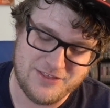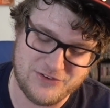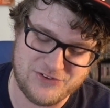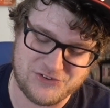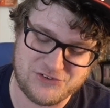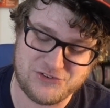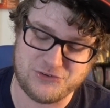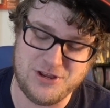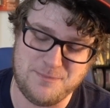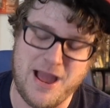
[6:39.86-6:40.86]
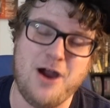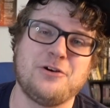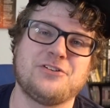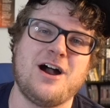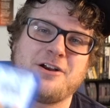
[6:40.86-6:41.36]
This is Street
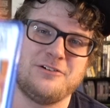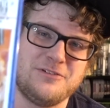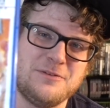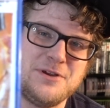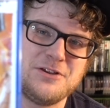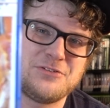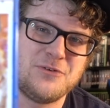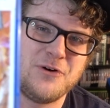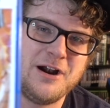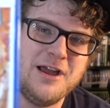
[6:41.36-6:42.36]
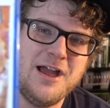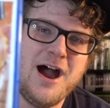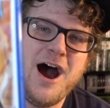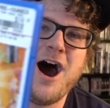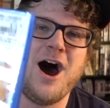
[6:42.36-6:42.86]
Power Soccer for the
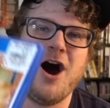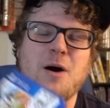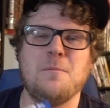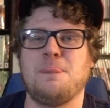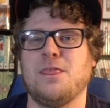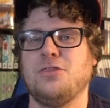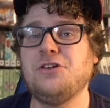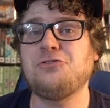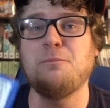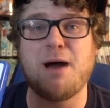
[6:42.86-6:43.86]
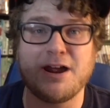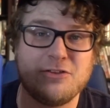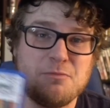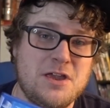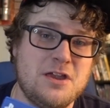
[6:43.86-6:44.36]
PS4. This
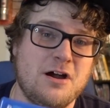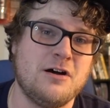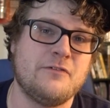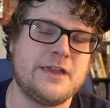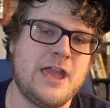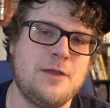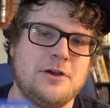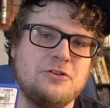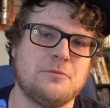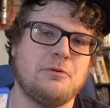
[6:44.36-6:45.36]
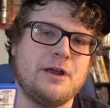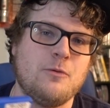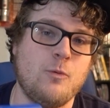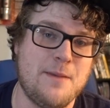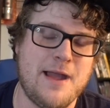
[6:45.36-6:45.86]
reminds me of a game I used to play
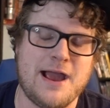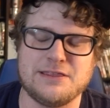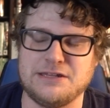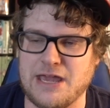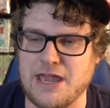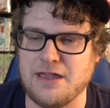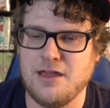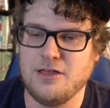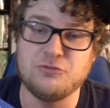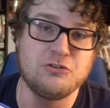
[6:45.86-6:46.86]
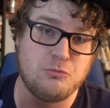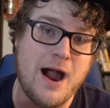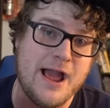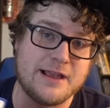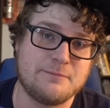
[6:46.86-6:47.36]
way back in the day. It was just
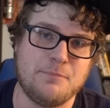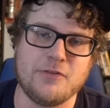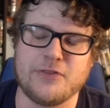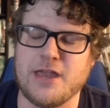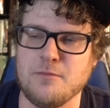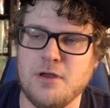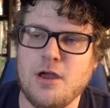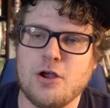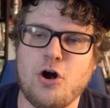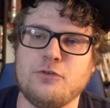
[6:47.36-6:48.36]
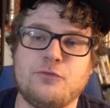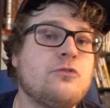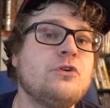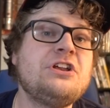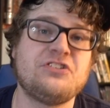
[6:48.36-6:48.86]
why I bought the game, called
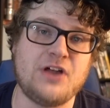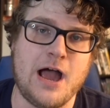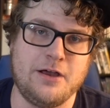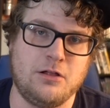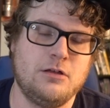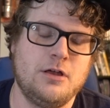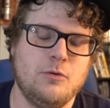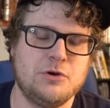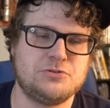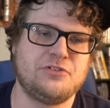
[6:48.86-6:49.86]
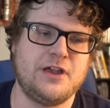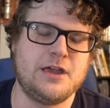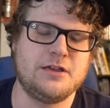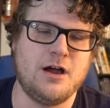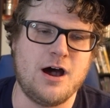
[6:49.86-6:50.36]
Freestyle, which was
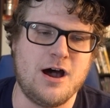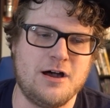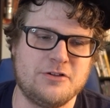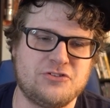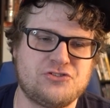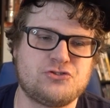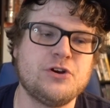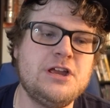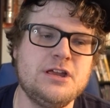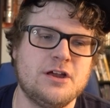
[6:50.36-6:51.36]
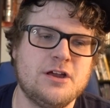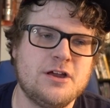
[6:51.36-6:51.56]
a street